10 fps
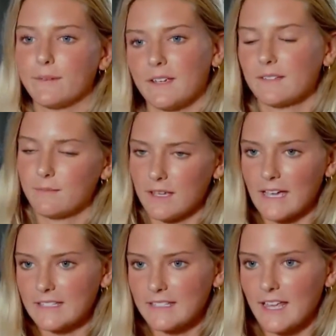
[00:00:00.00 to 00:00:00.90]
big as
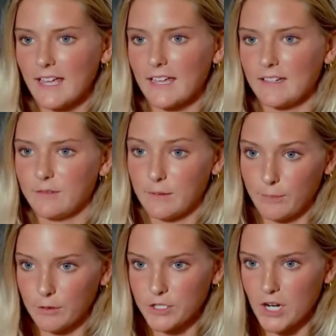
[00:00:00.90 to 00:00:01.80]
me, I'd say, and it was
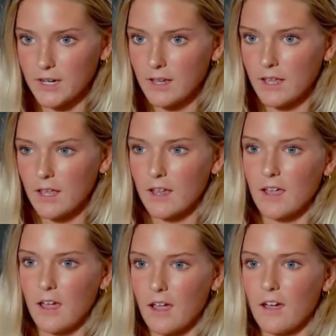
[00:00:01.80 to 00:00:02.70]
a bull shark.
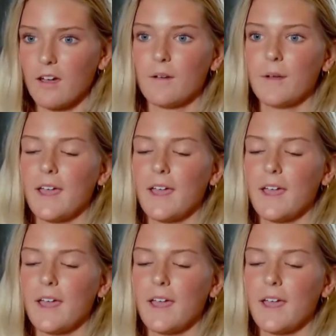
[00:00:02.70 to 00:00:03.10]
Um,